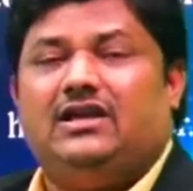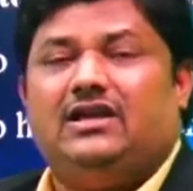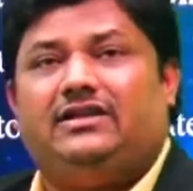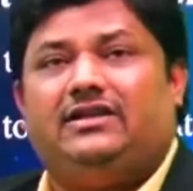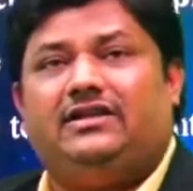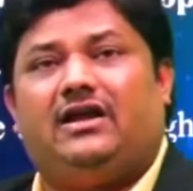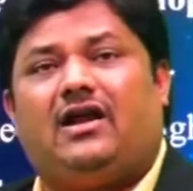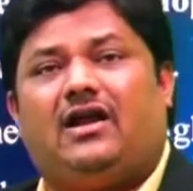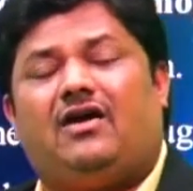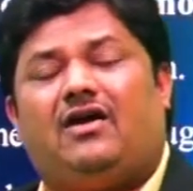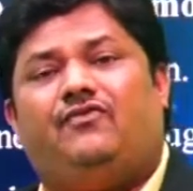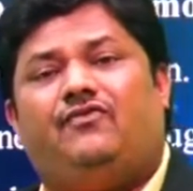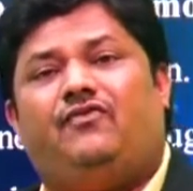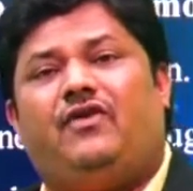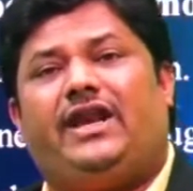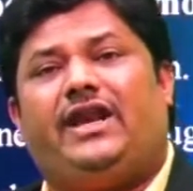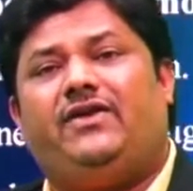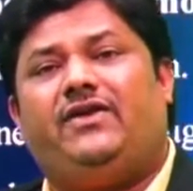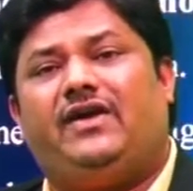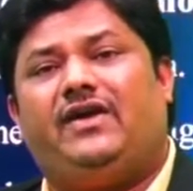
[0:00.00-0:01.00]
there are
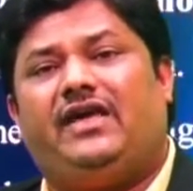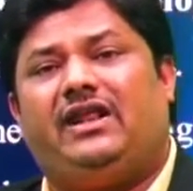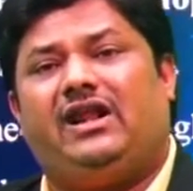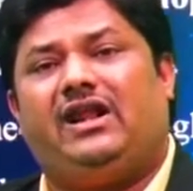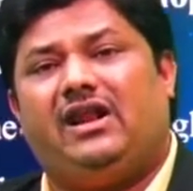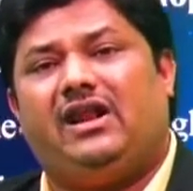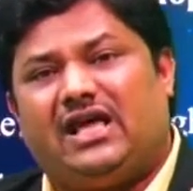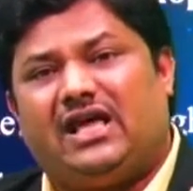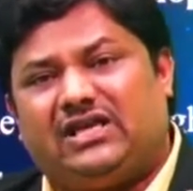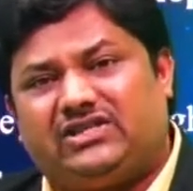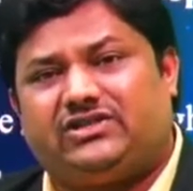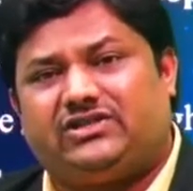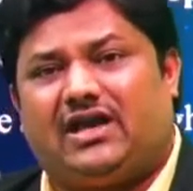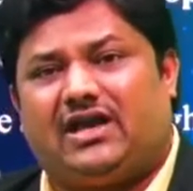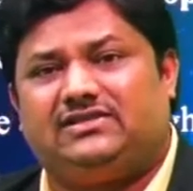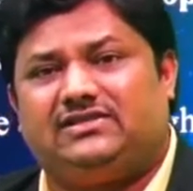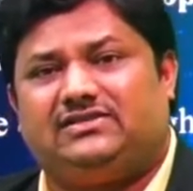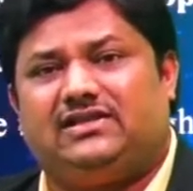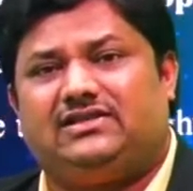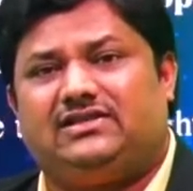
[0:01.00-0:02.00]
very, very less
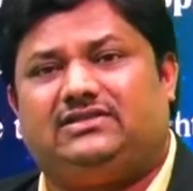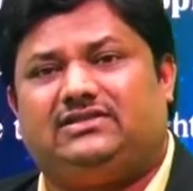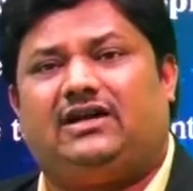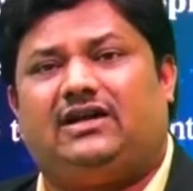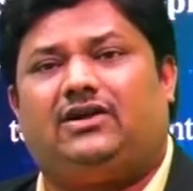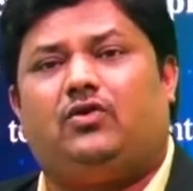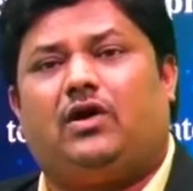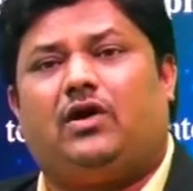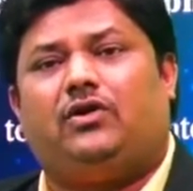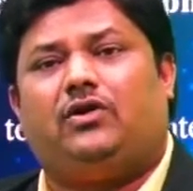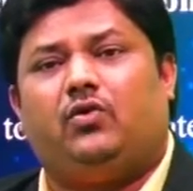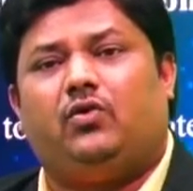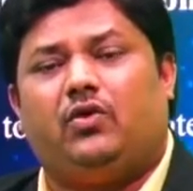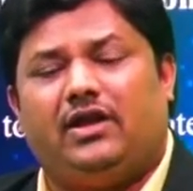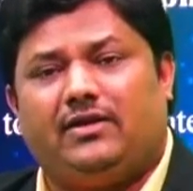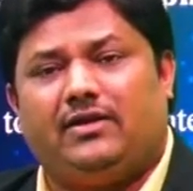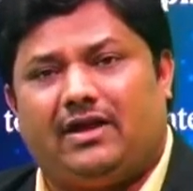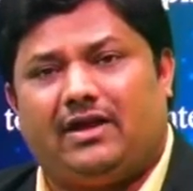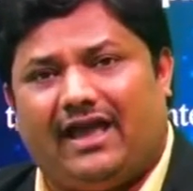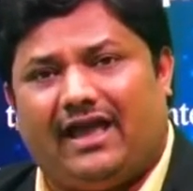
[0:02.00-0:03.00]
chances that you are
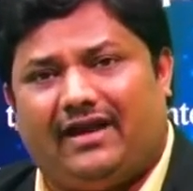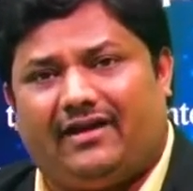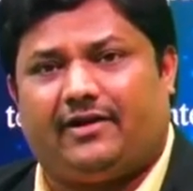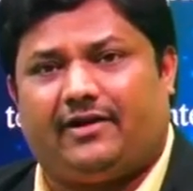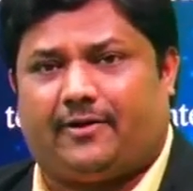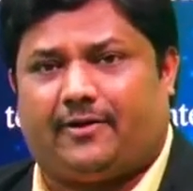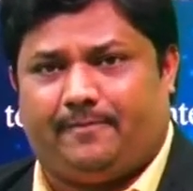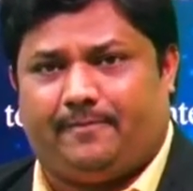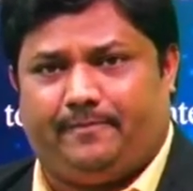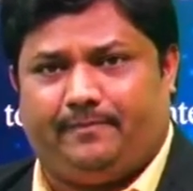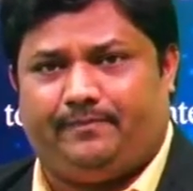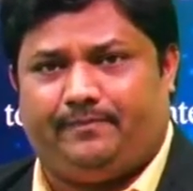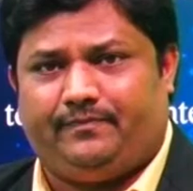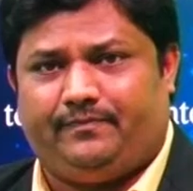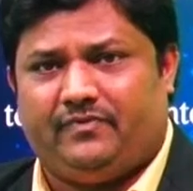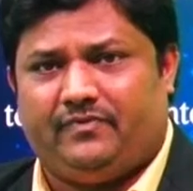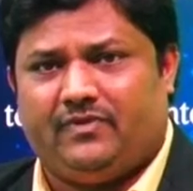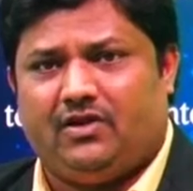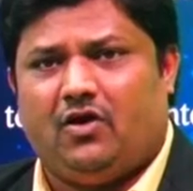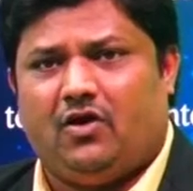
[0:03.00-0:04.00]
doing error
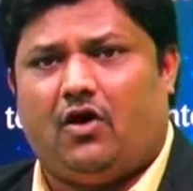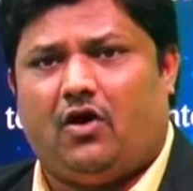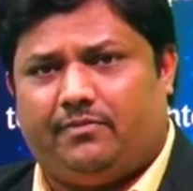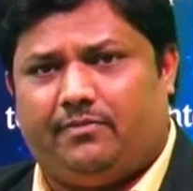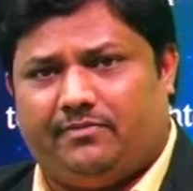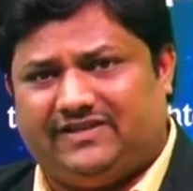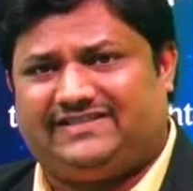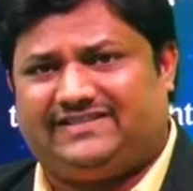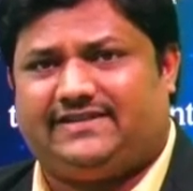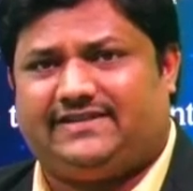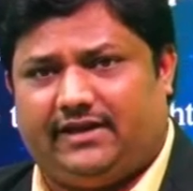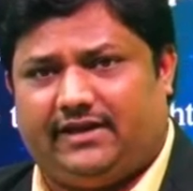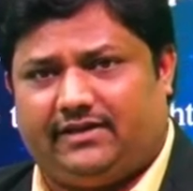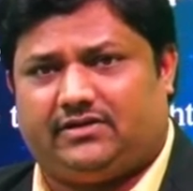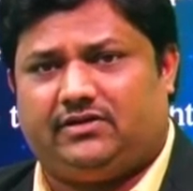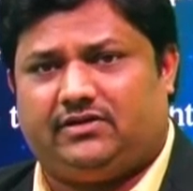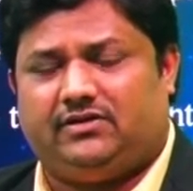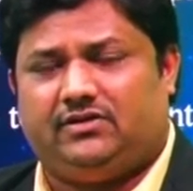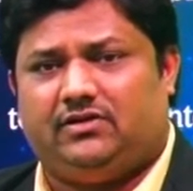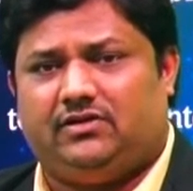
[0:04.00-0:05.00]
or
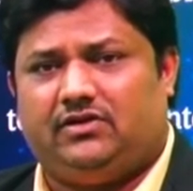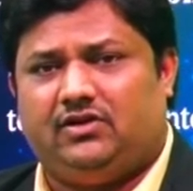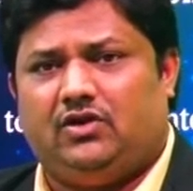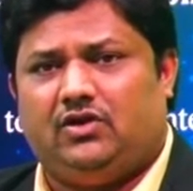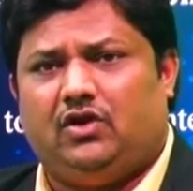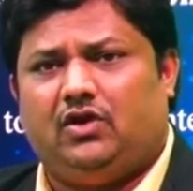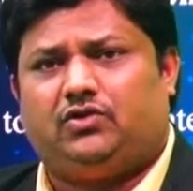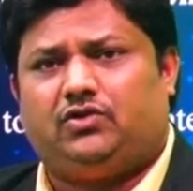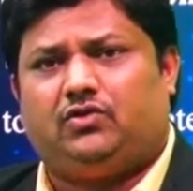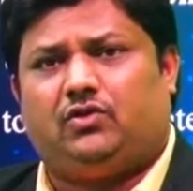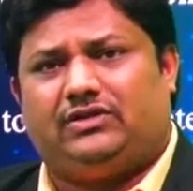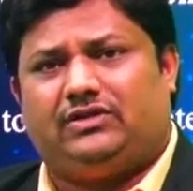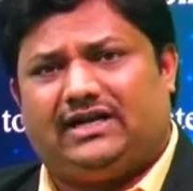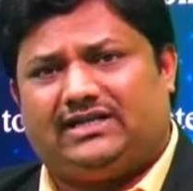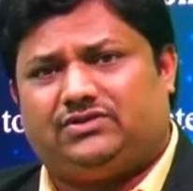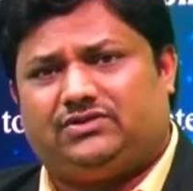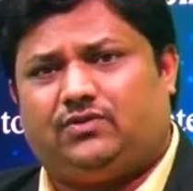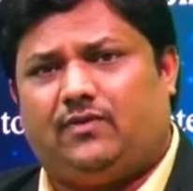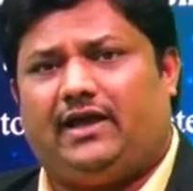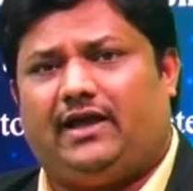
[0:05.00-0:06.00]
mistake. So
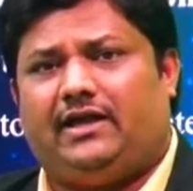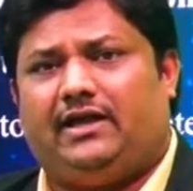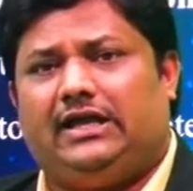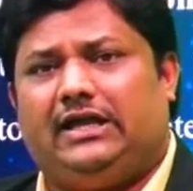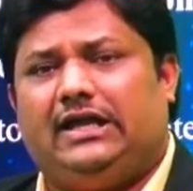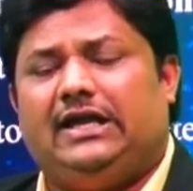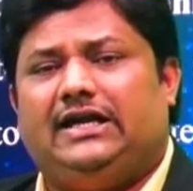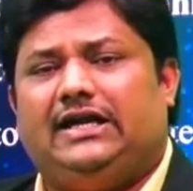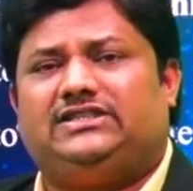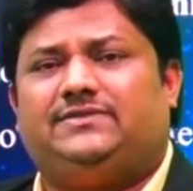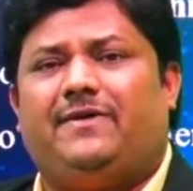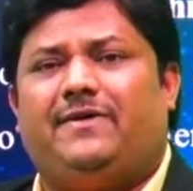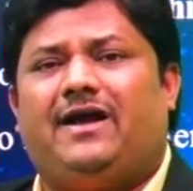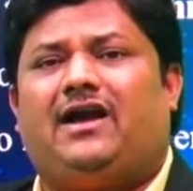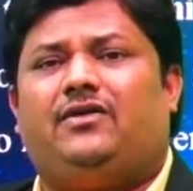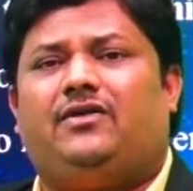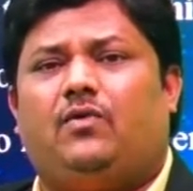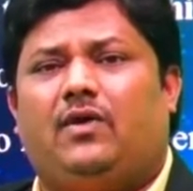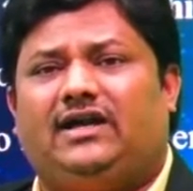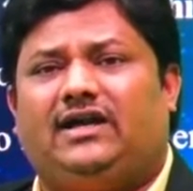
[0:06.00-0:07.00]
that's why it's my
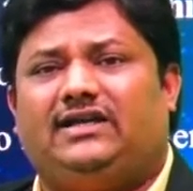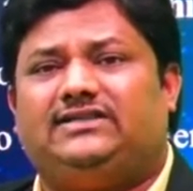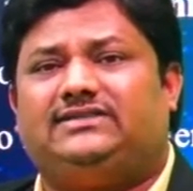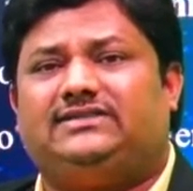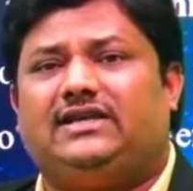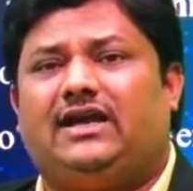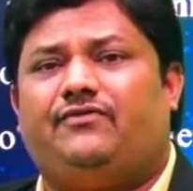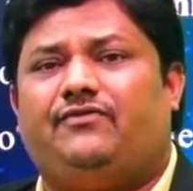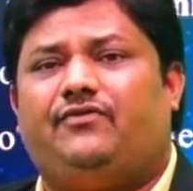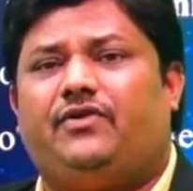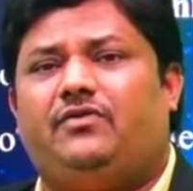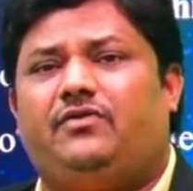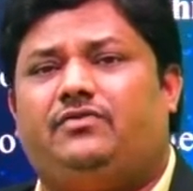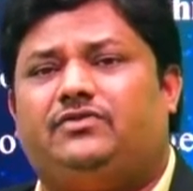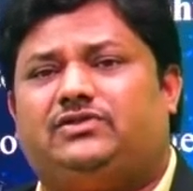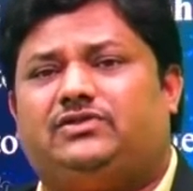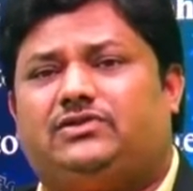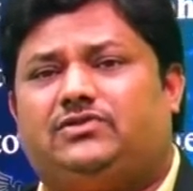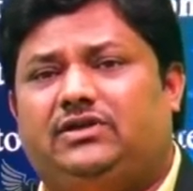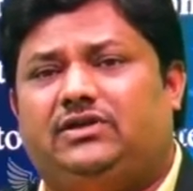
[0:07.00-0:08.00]
advice, every
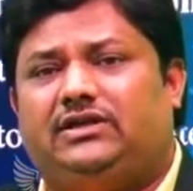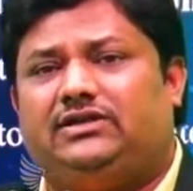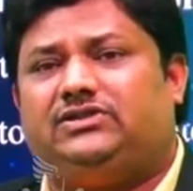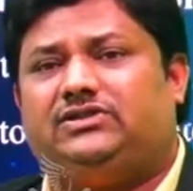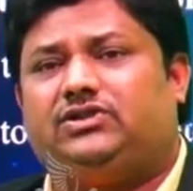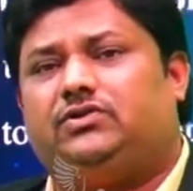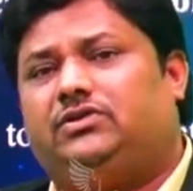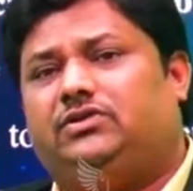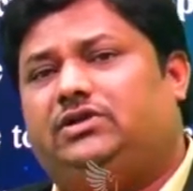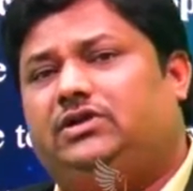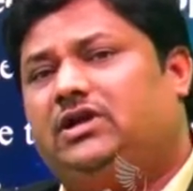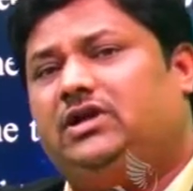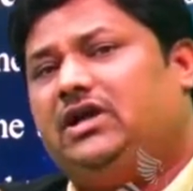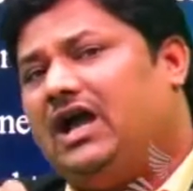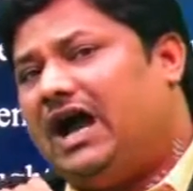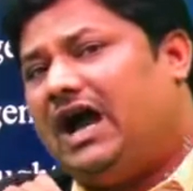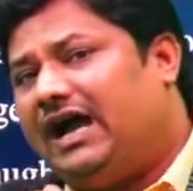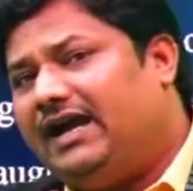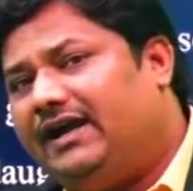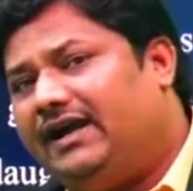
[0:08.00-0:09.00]
student should
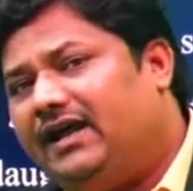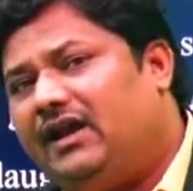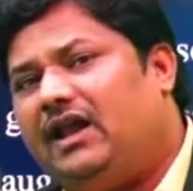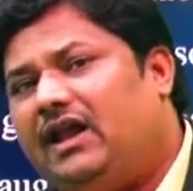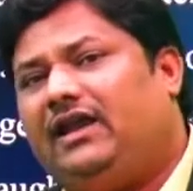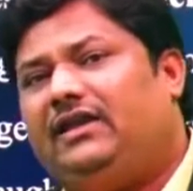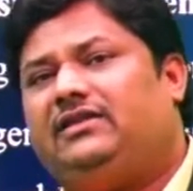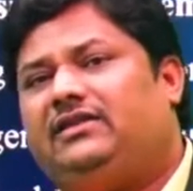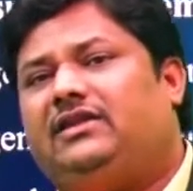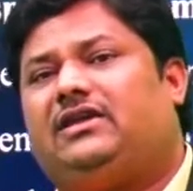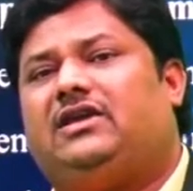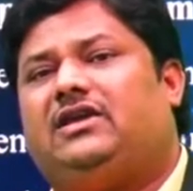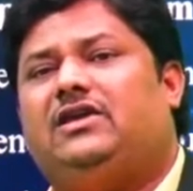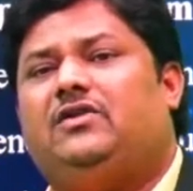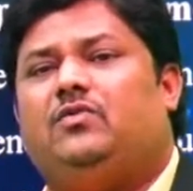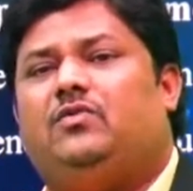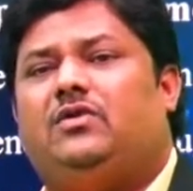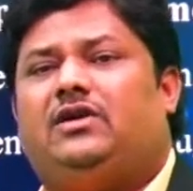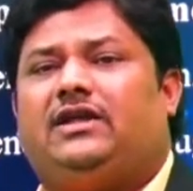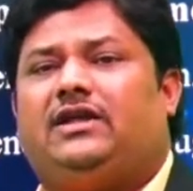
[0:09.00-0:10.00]
underline the
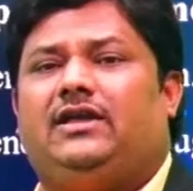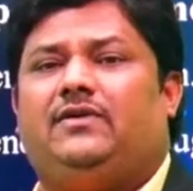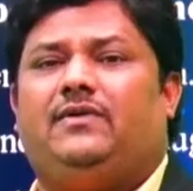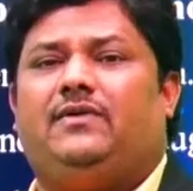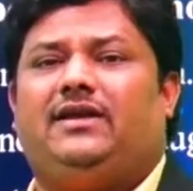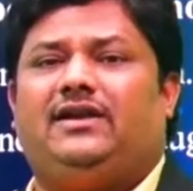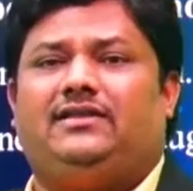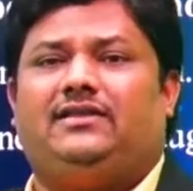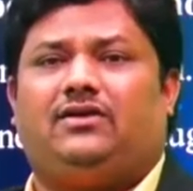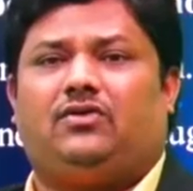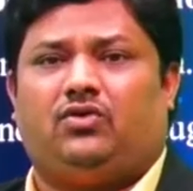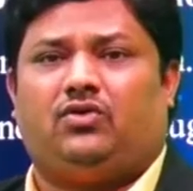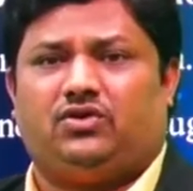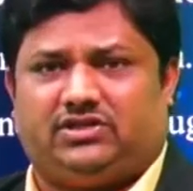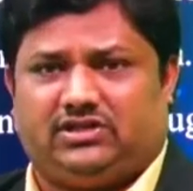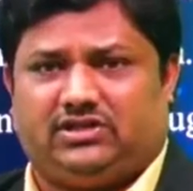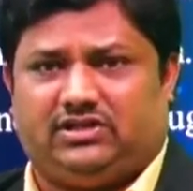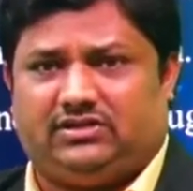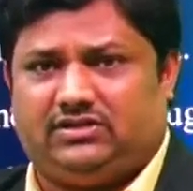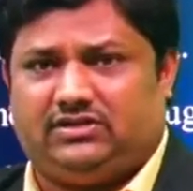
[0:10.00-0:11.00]
keyword given in the
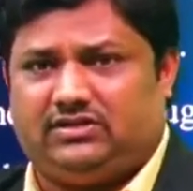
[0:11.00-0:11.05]
question.